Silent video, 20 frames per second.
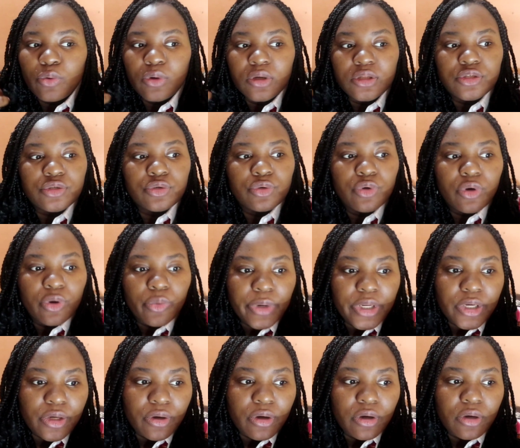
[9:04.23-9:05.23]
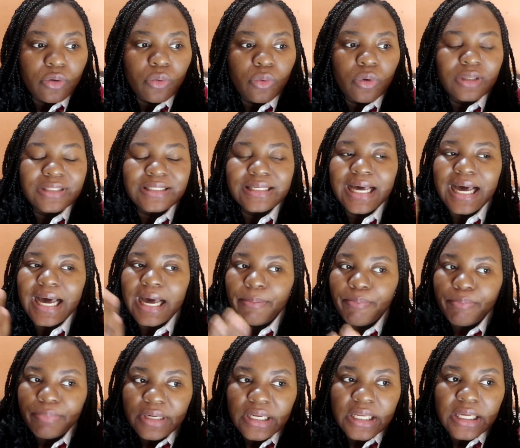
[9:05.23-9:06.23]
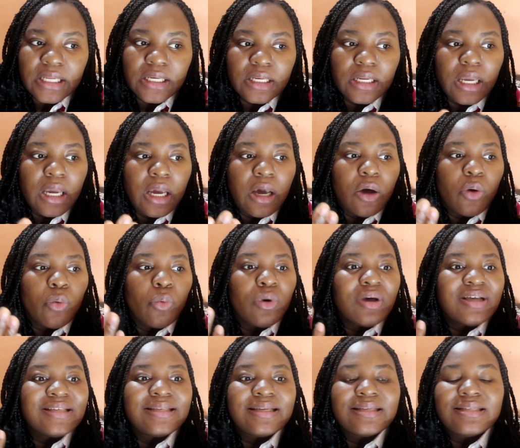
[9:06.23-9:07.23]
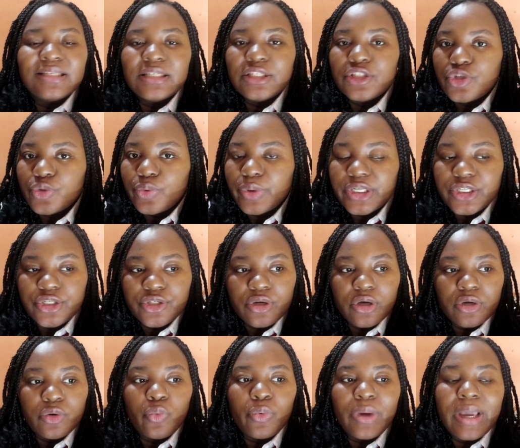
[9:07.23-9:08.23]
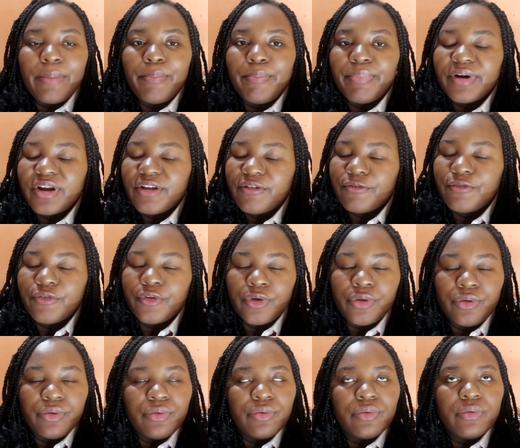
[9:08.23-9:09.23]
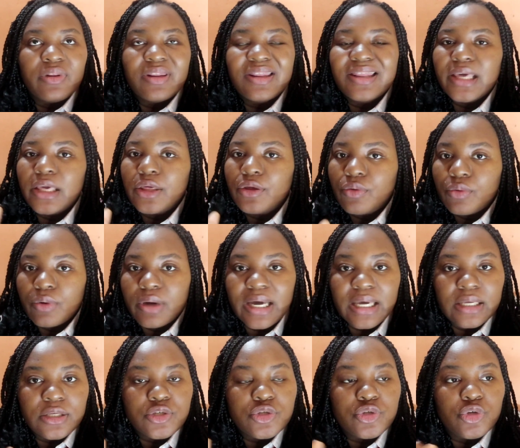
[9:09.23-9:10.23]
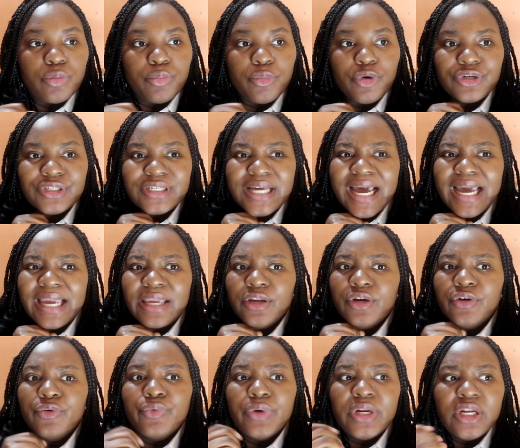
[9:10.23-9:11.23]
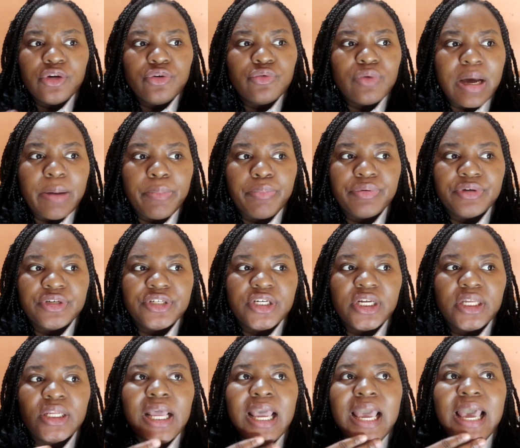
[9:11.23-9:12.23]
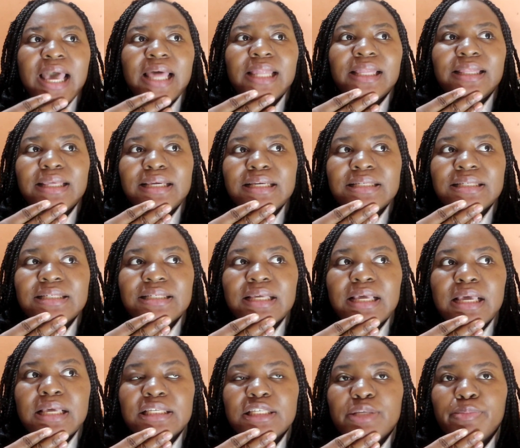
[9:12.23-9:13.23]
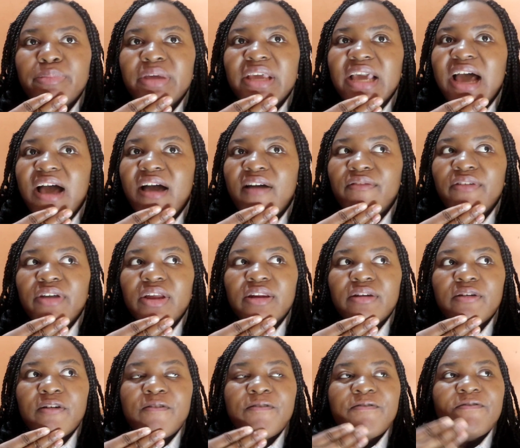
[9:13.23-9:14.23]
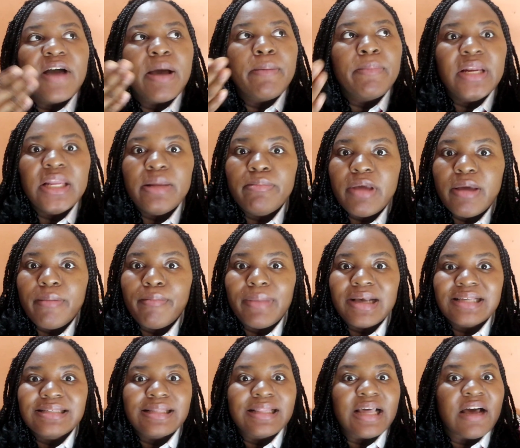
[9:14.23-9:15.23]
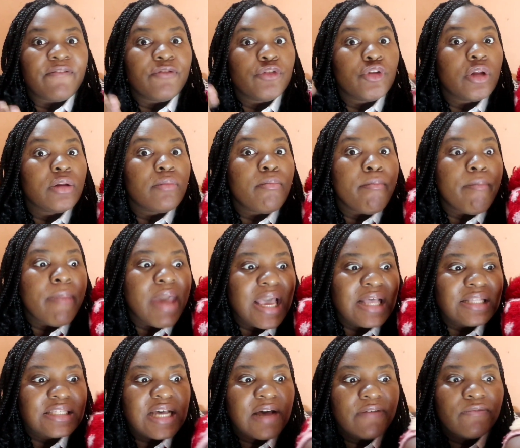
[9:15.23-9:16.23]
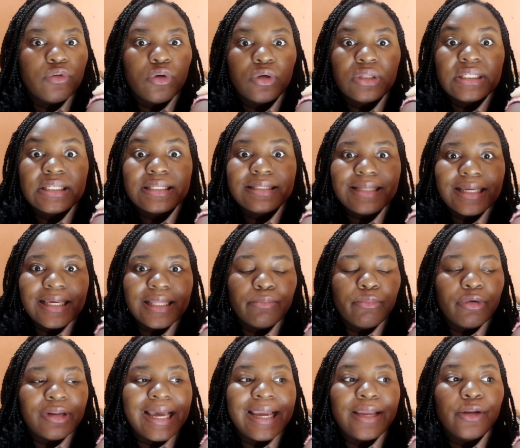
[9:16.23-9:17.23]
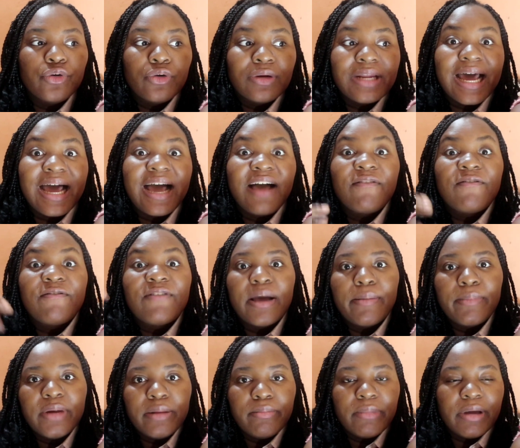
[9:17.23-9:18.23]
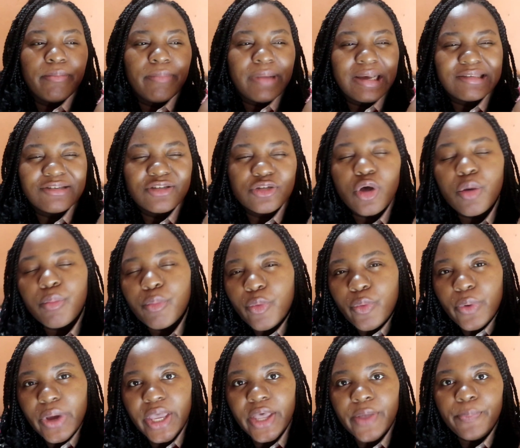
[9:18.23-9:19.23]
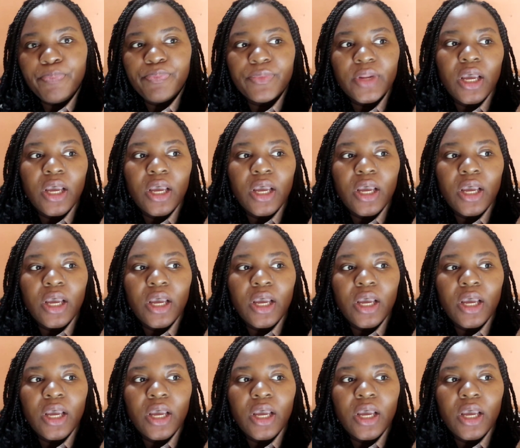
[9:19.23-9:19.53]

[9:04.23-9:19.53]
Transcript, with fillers: what's going on what's happening what's the situation we are praying for you thank you guys so much i really do appreciate this is me having family members that i've not met i've not seen but i know that i have family members somewhere